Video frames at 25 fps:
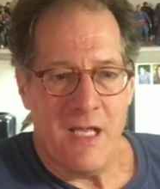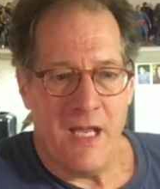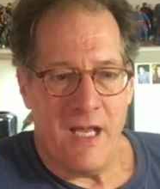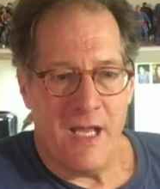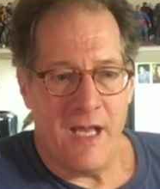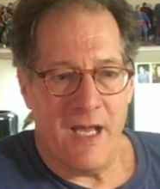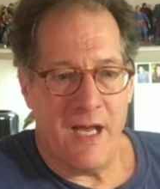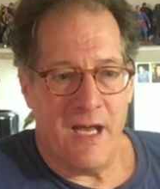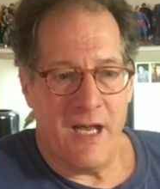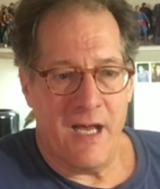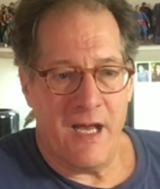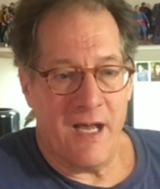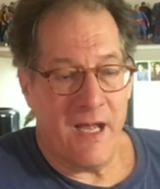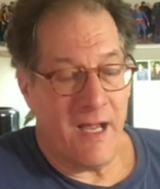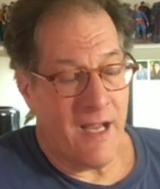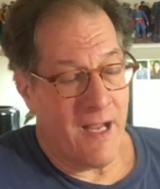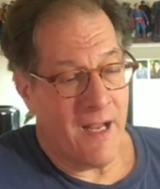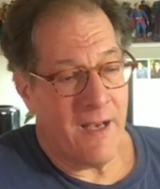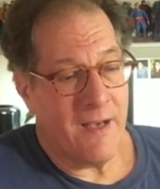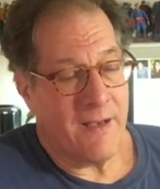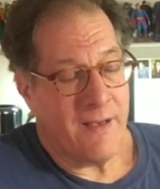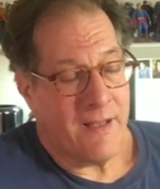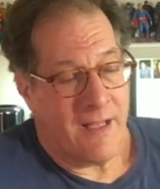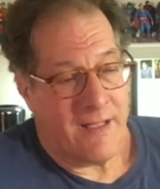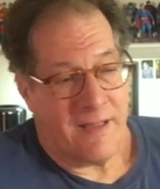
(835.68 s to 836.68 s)

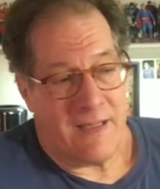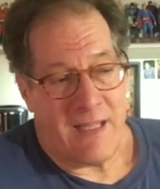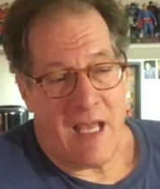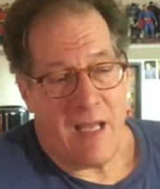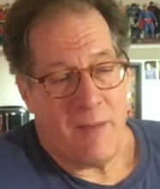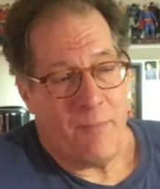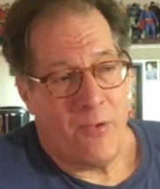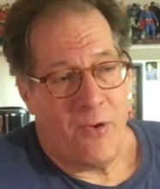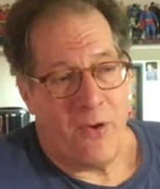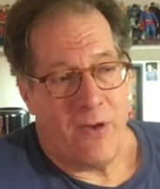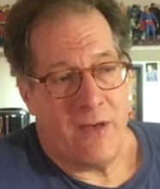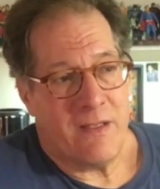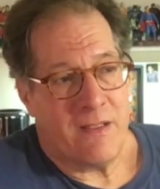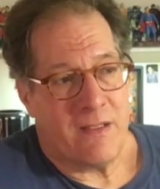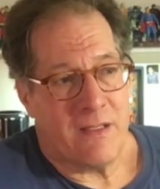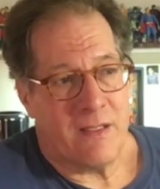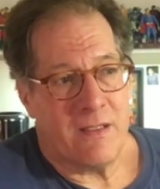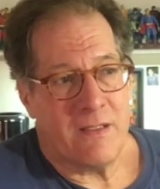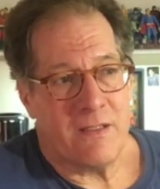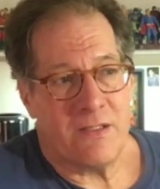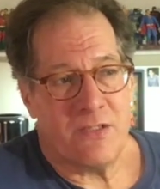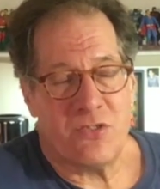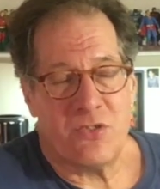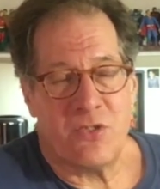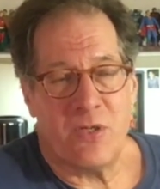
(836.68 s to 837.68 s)
And at that point,
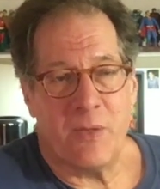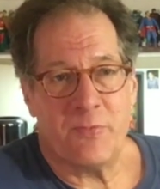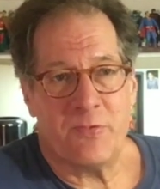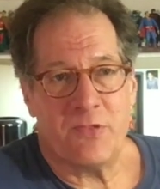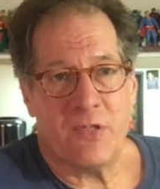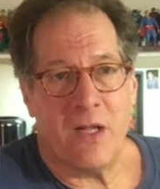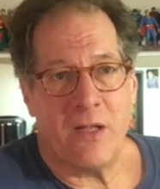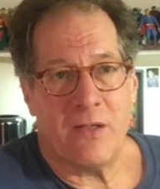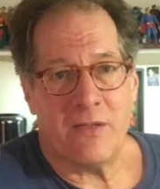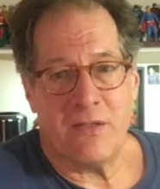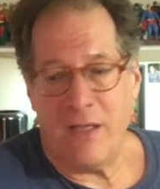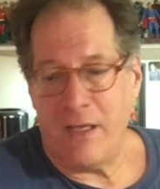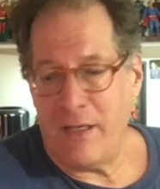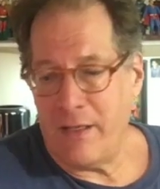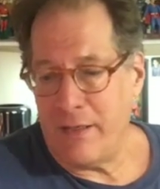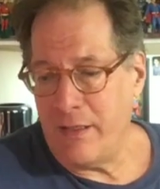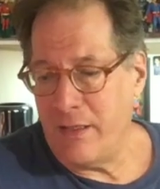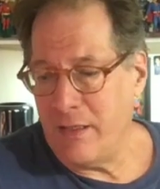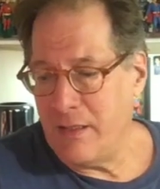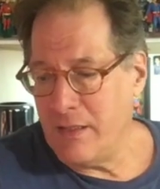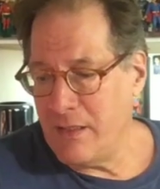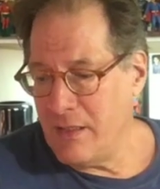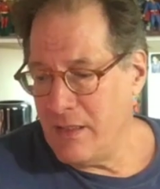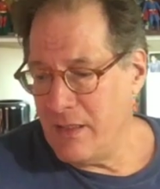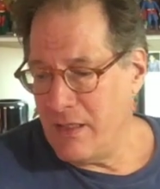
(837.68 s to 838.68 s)
the strip's all done.
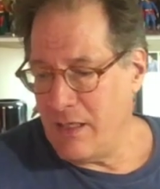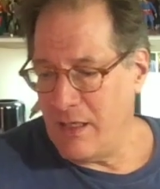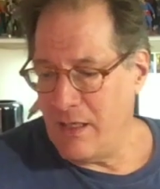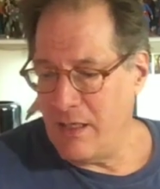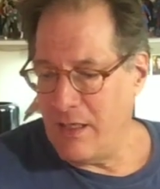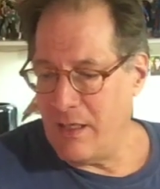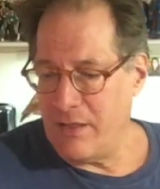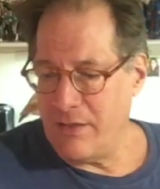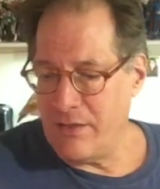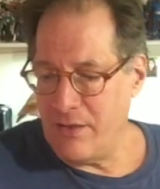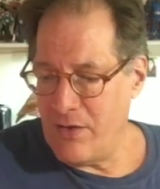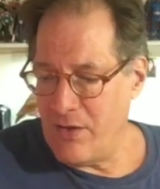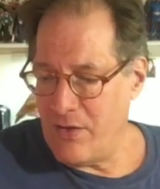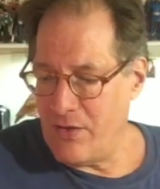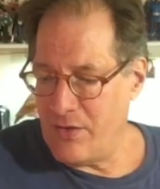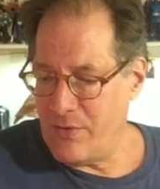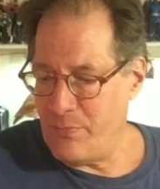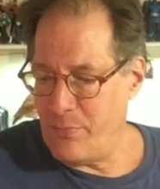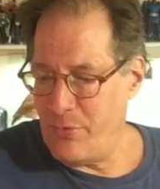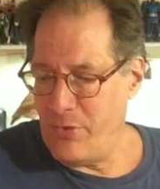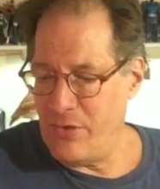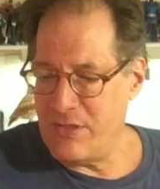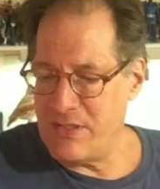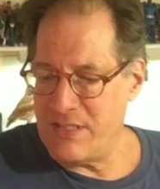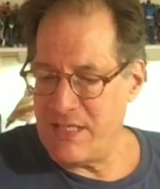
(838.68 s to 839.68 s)
It
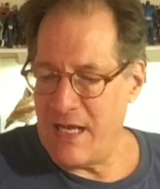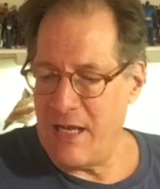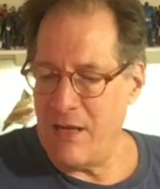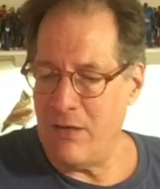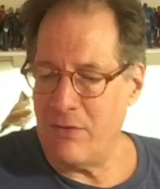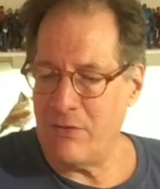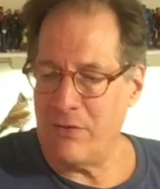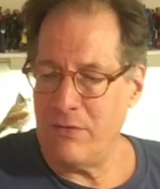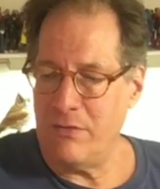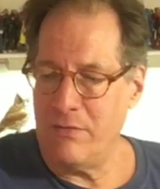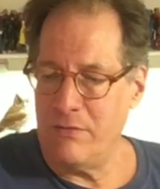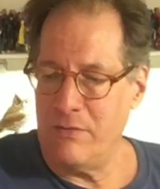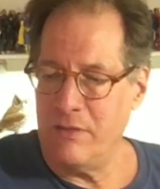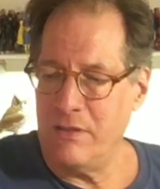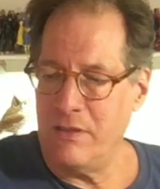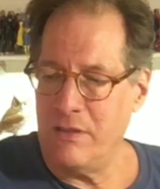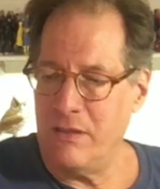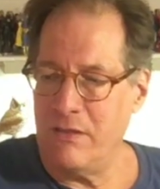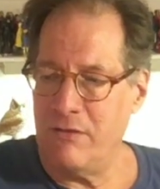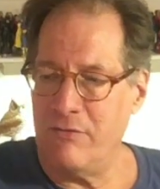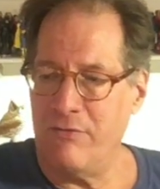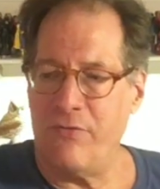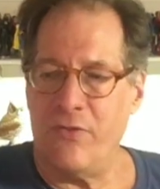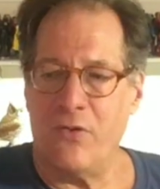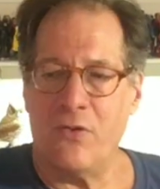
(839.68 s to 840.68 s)
prints out
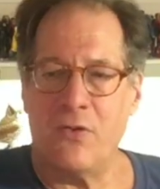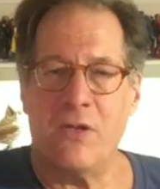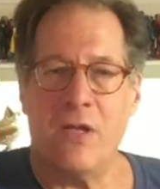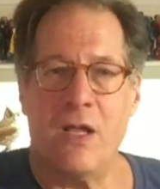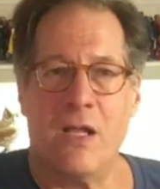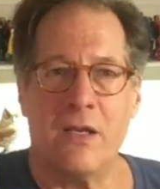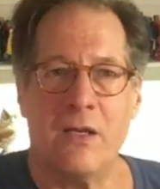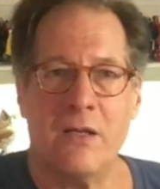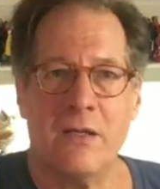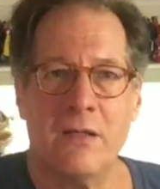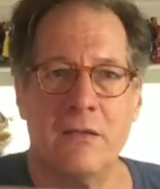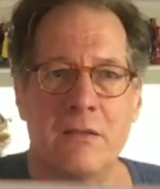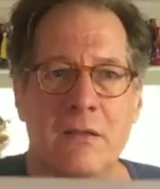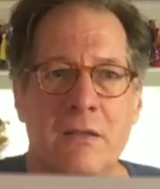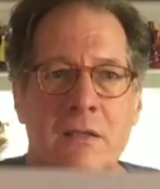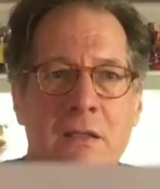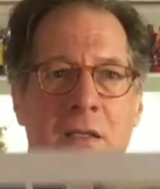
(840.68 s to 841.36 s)
in full color